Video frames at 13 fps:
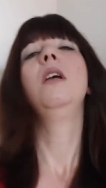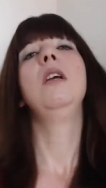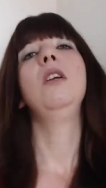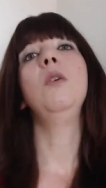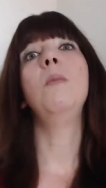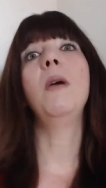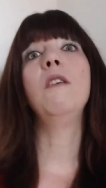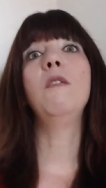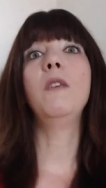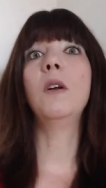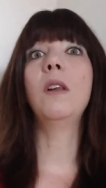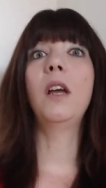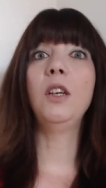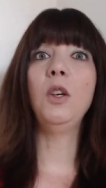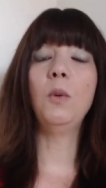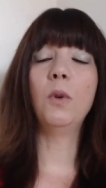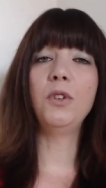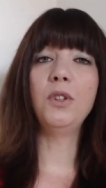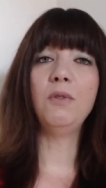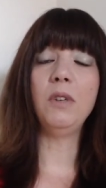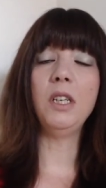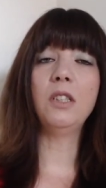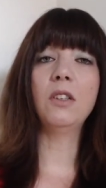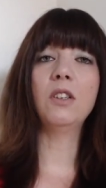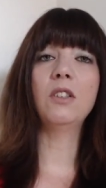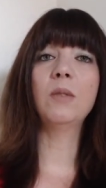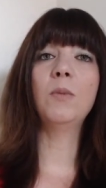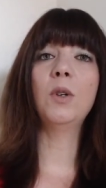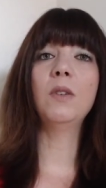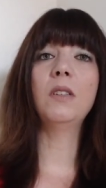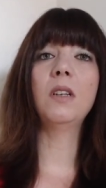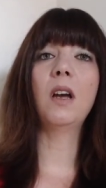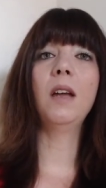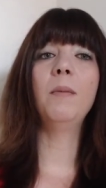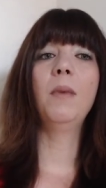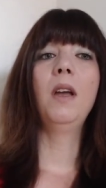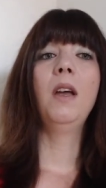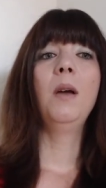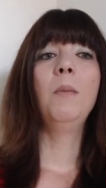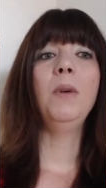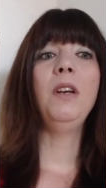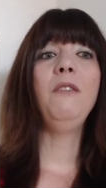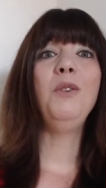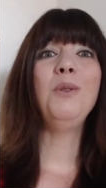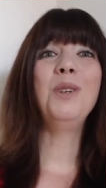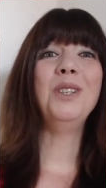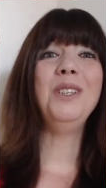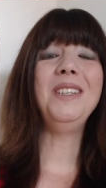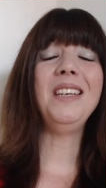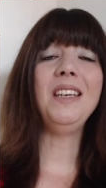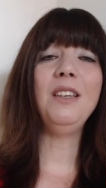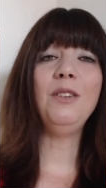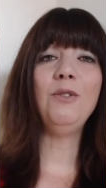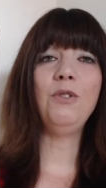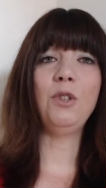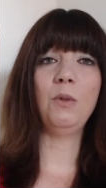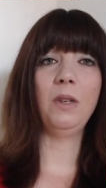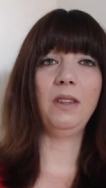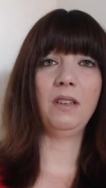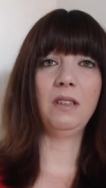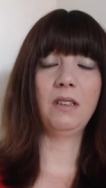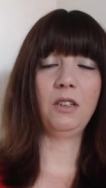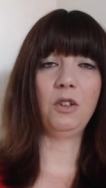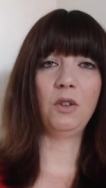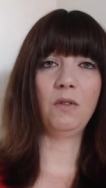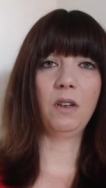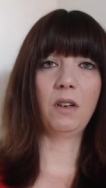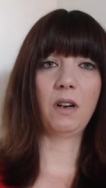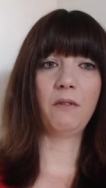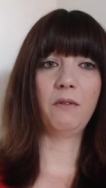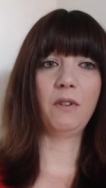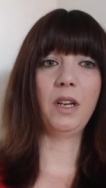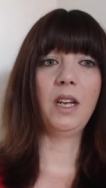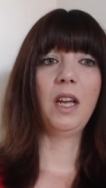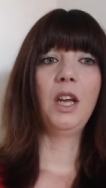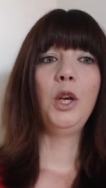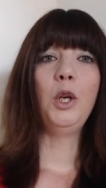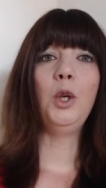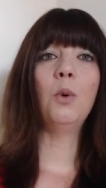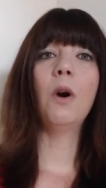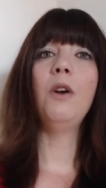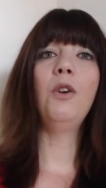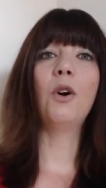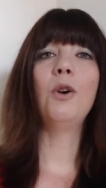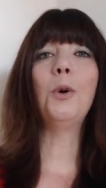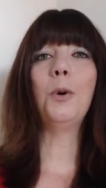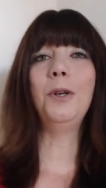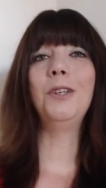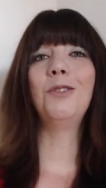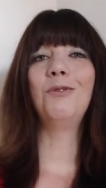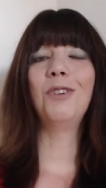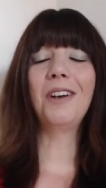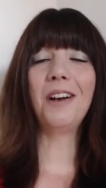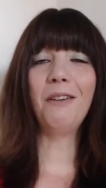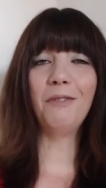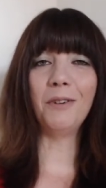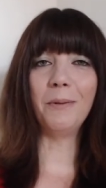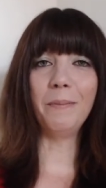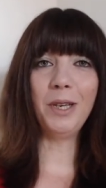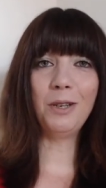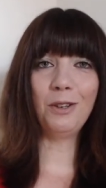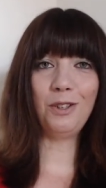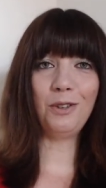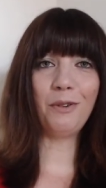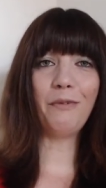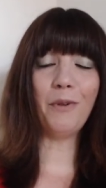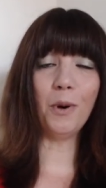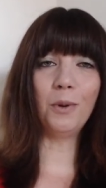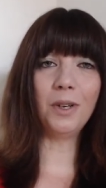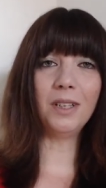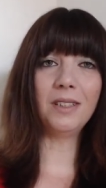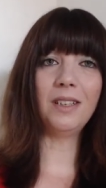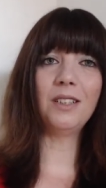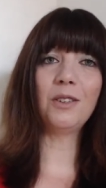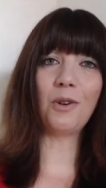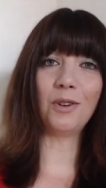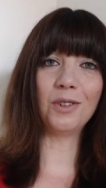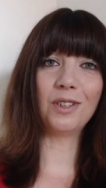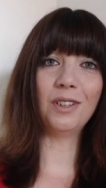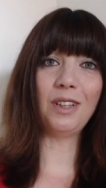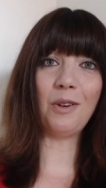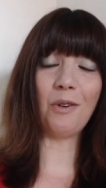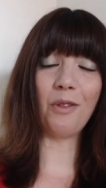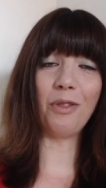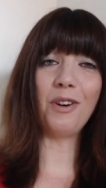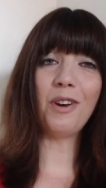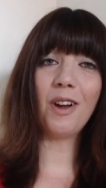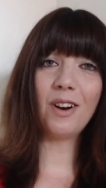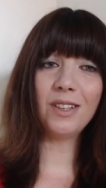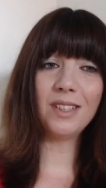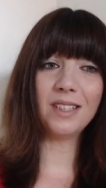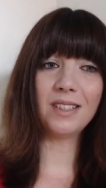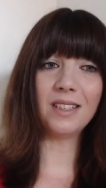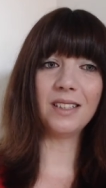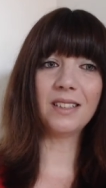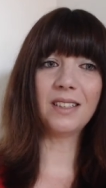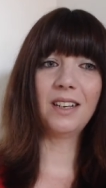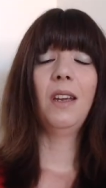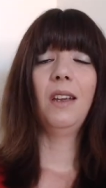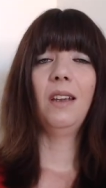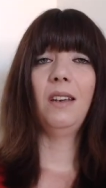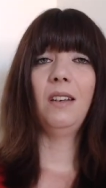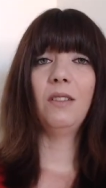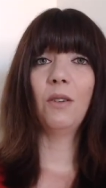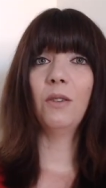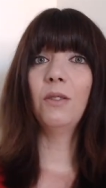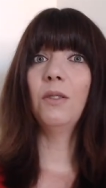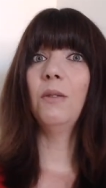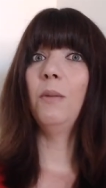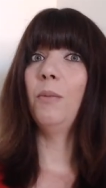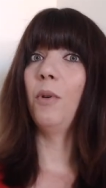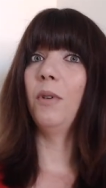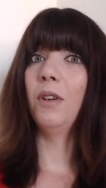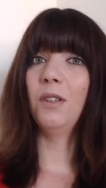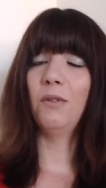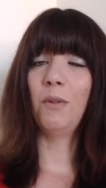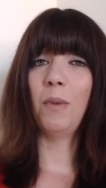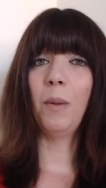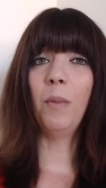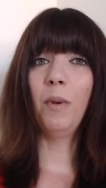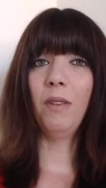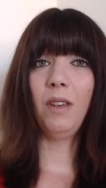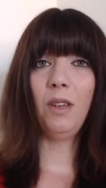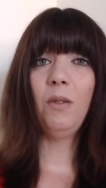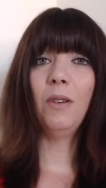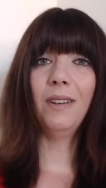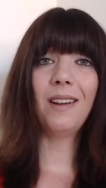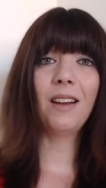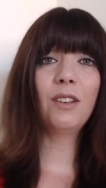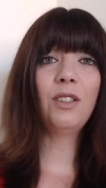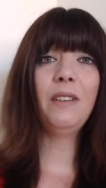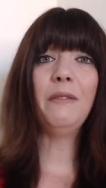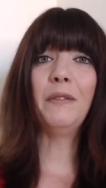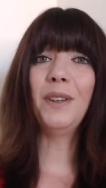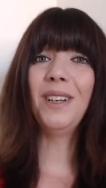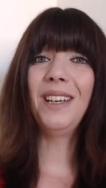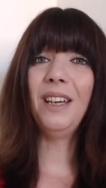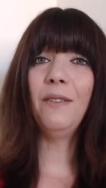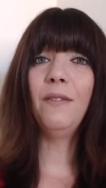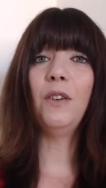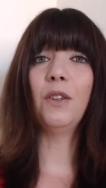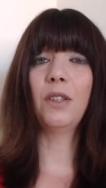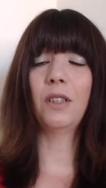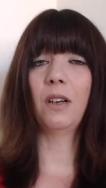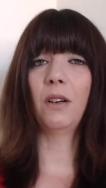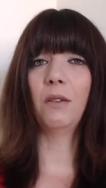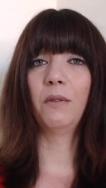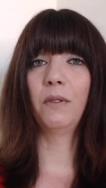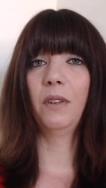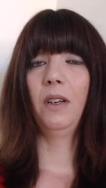You may feel like you want to research them all the time, but if you continue doing this in your recovery, you are not going to recover because your focus is constantly on the narcissist. It is also important to remember that you can actually forgive yourself